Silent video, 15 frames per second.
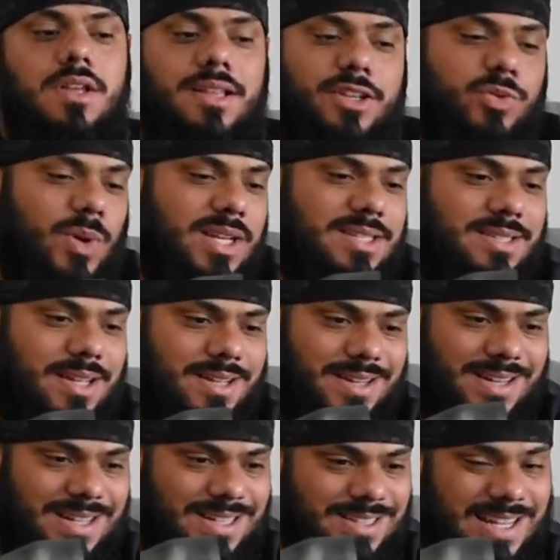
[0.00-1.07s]
That's why I said
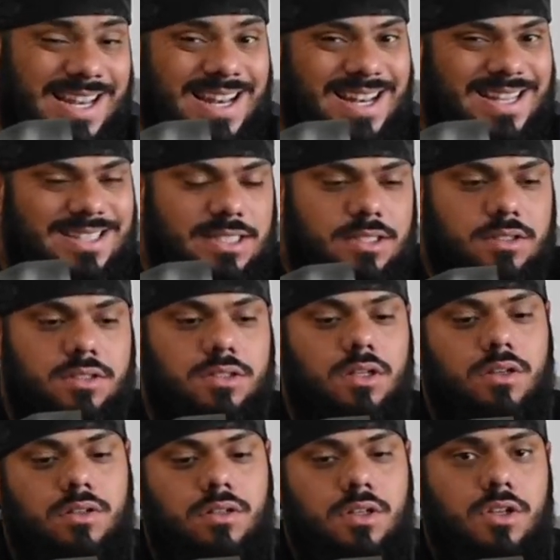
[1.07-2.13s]
it is and it isn't.
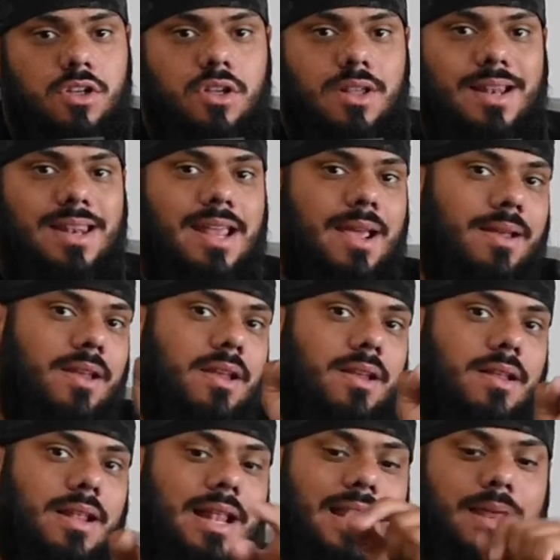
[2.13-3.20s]
So let
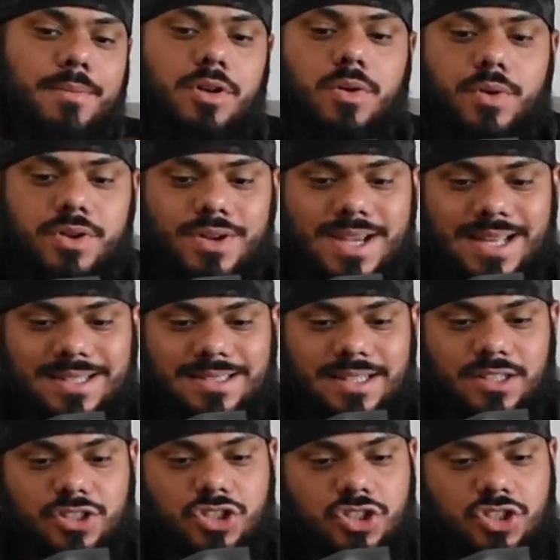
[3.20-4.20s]
me know what you guys think.